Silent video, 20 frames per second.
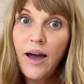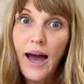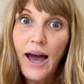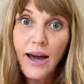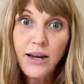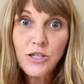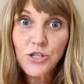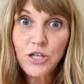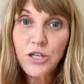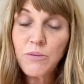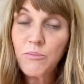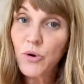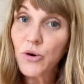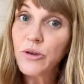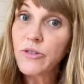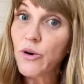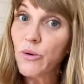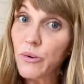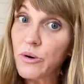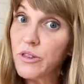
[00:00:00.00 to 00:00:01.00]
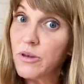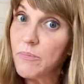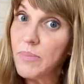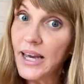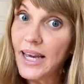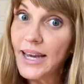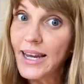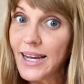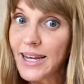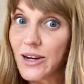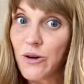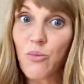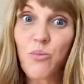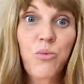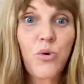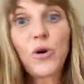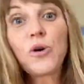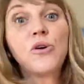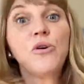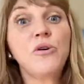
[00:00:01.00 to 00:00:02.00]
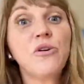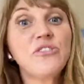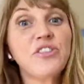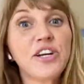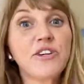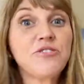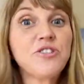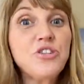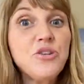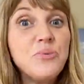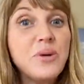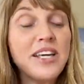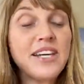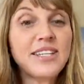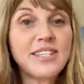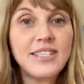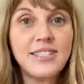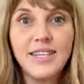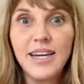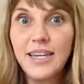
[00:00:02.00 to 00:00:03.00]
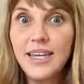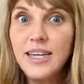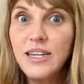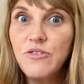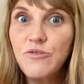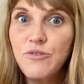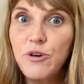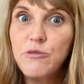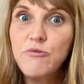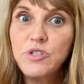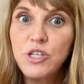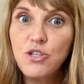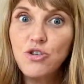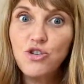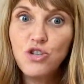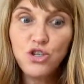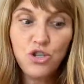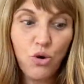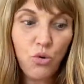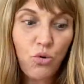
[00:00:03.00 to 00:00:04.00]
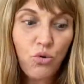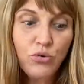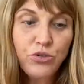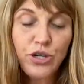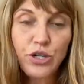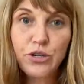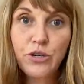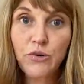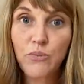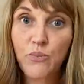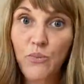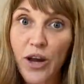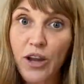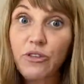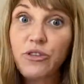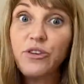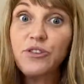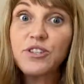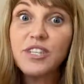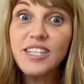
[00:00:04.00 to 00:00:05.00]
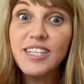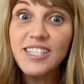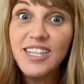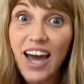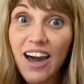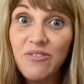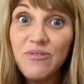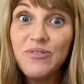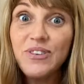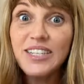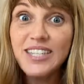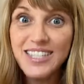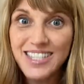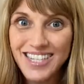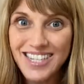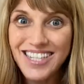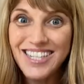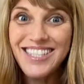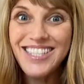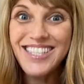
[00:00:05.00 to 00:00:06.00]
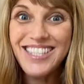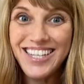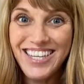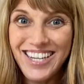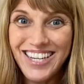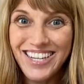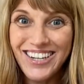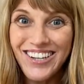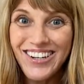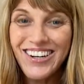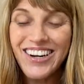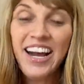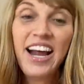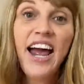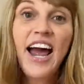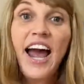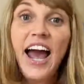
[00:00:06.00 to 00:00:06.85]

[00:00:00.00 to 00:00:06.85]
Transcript: actually more in the orthopedic world, they're doing a study in frozen shoulder where there's deficits here